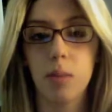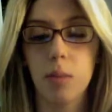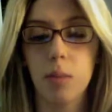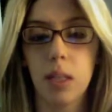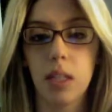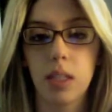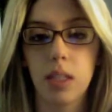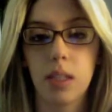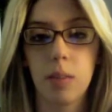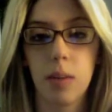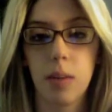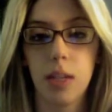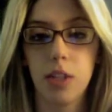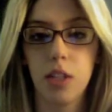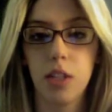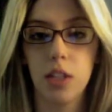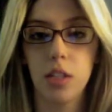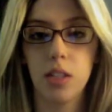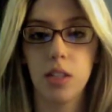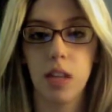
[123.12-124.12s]
because the
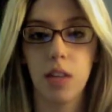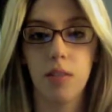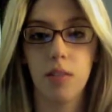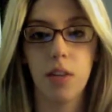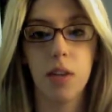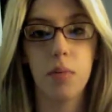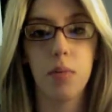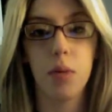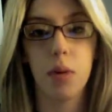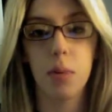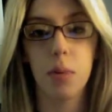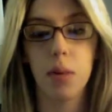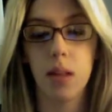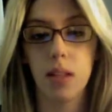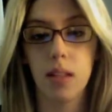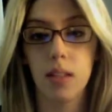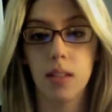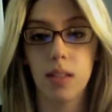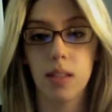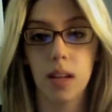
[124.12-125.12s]
patient is not very mobile at
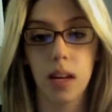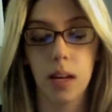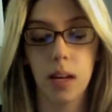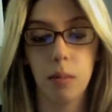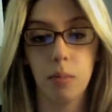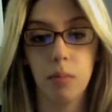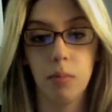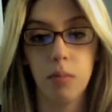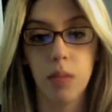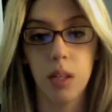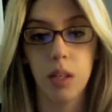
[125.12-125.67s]
this time,